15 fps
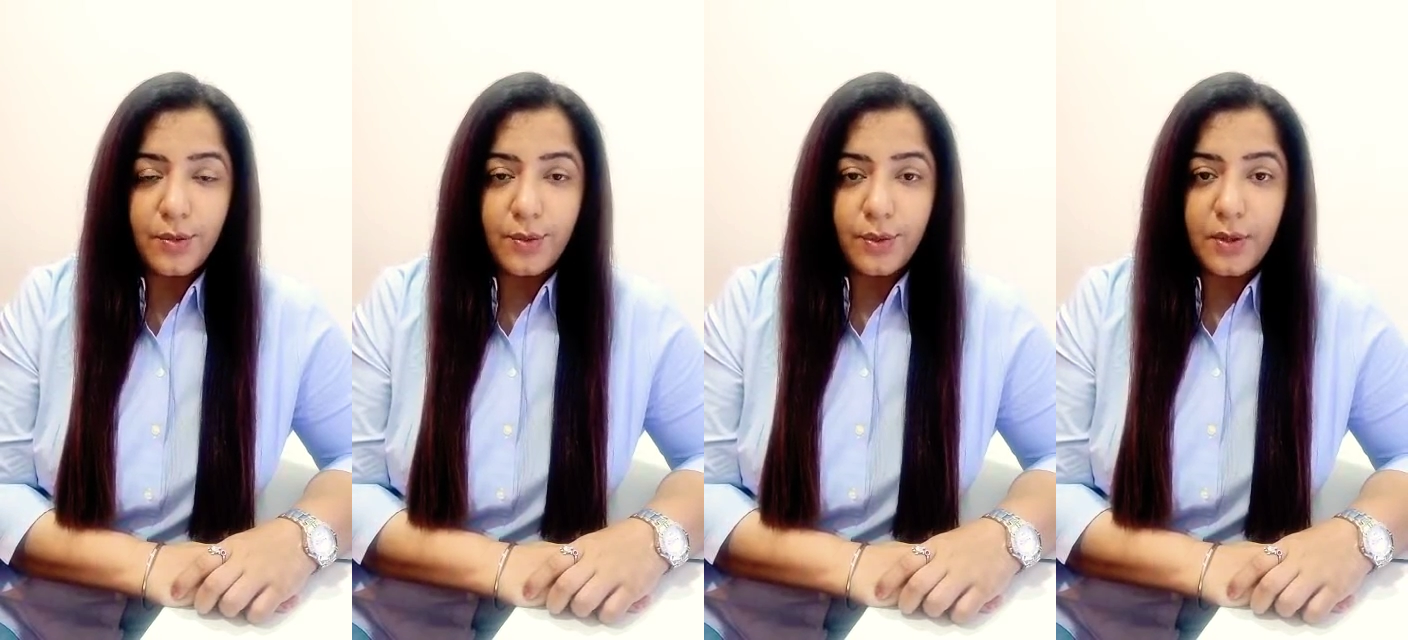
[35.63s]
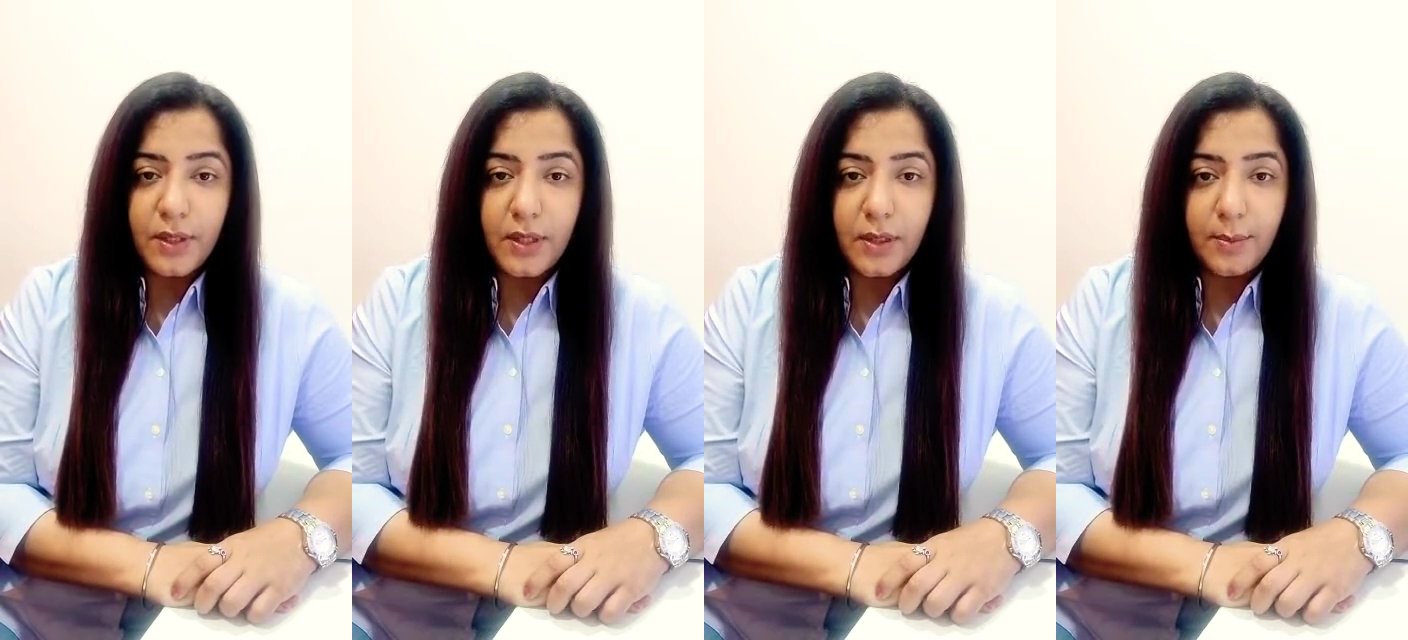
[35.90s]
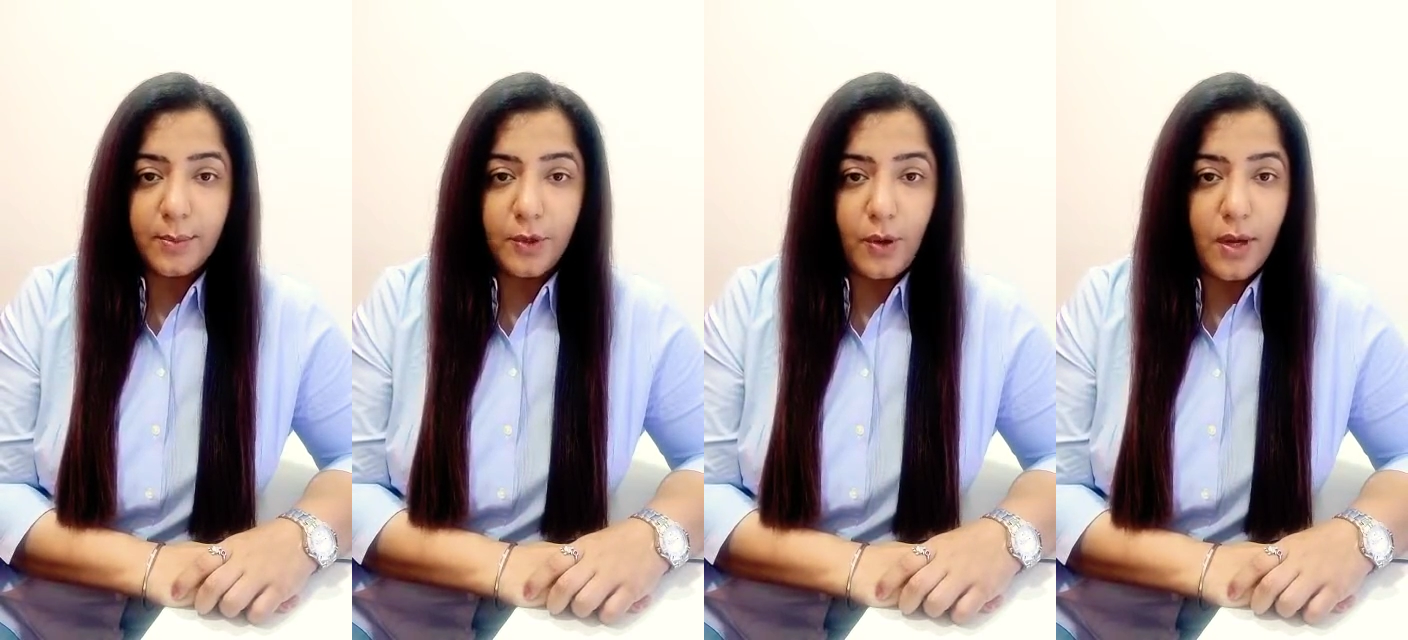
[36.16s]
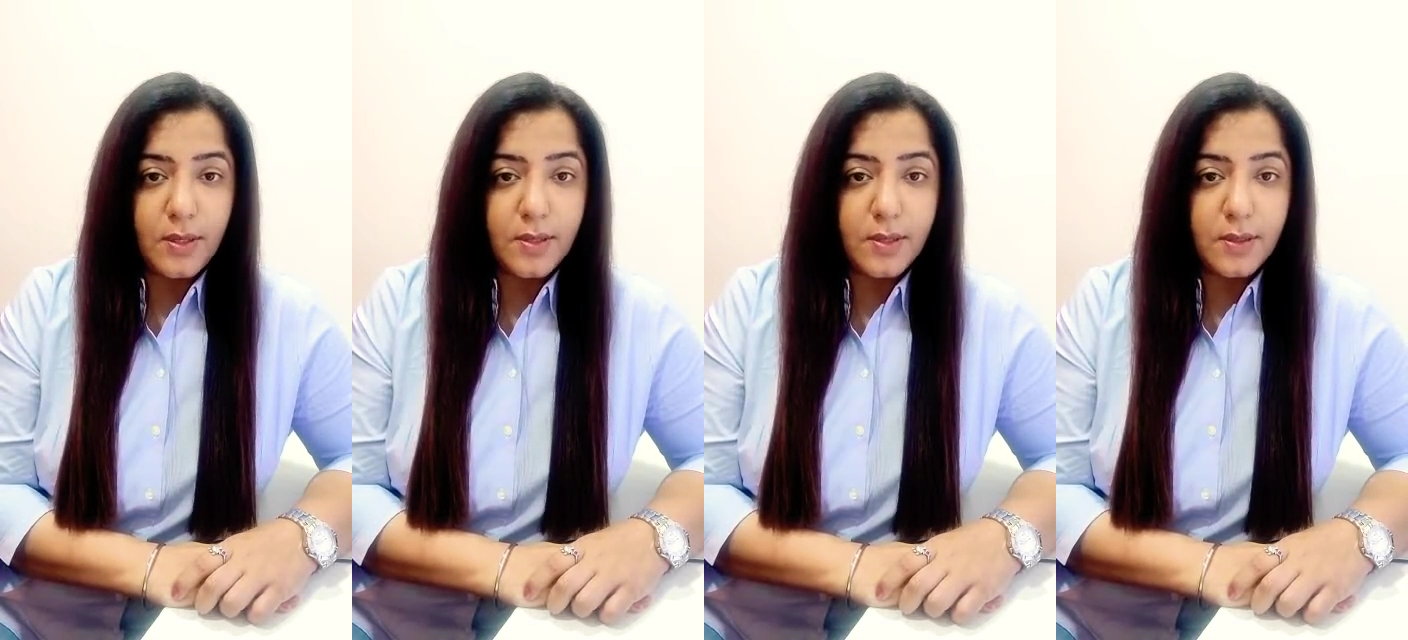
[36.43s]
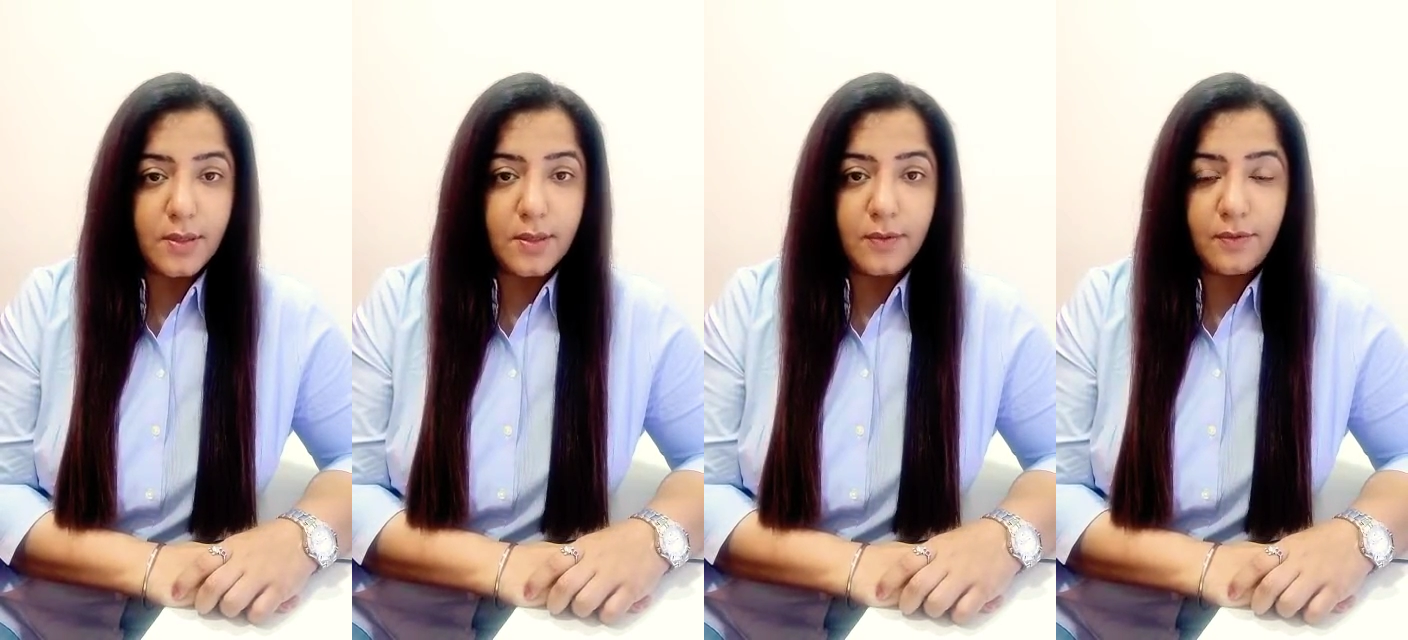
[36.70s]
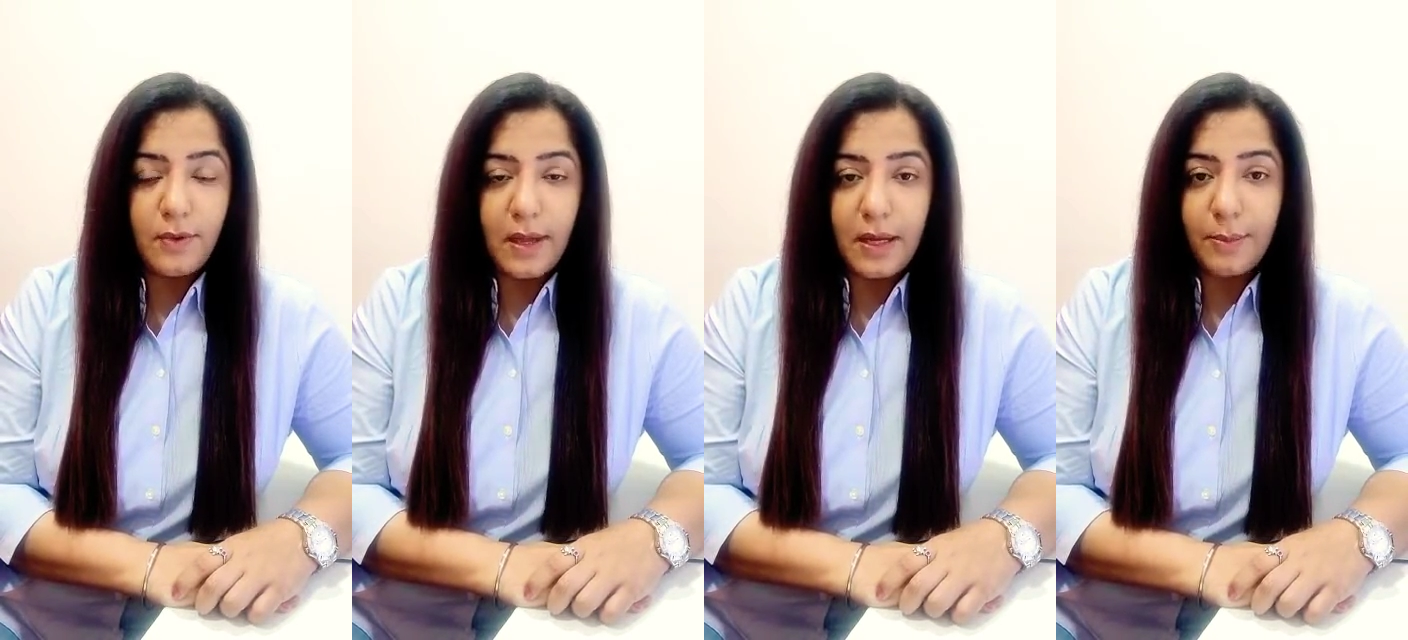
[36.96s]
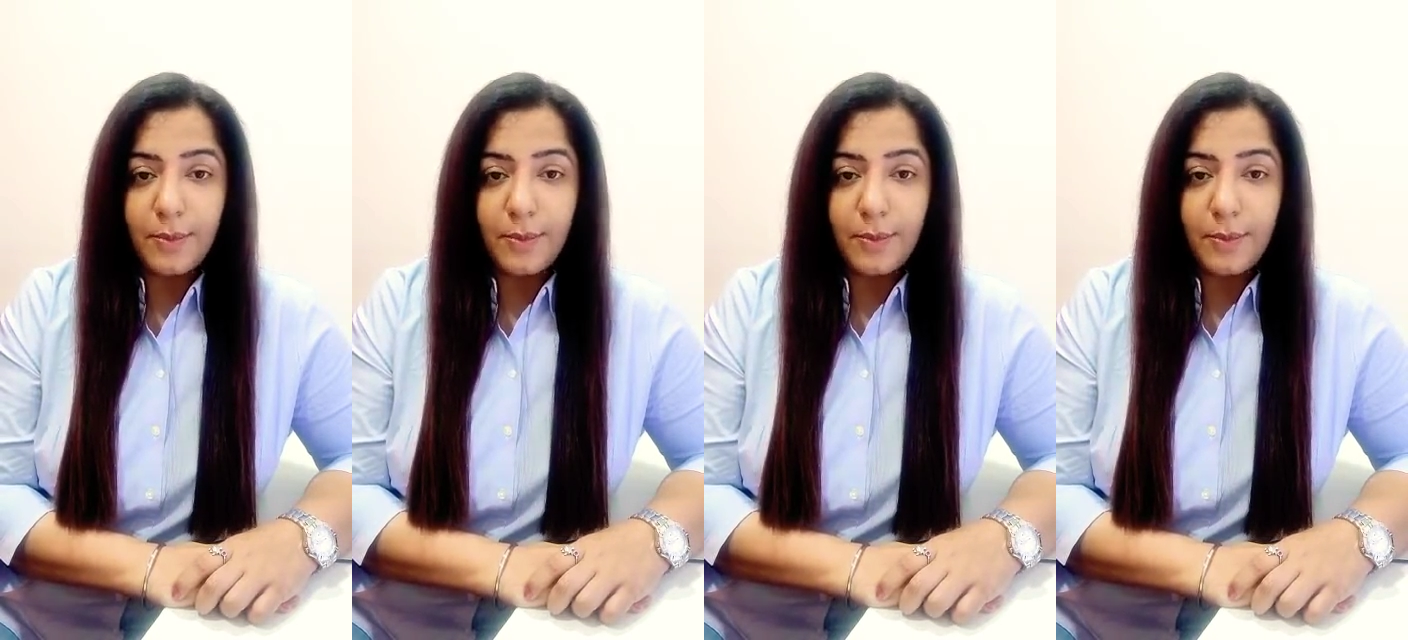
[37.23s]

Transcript: You could keep your answers very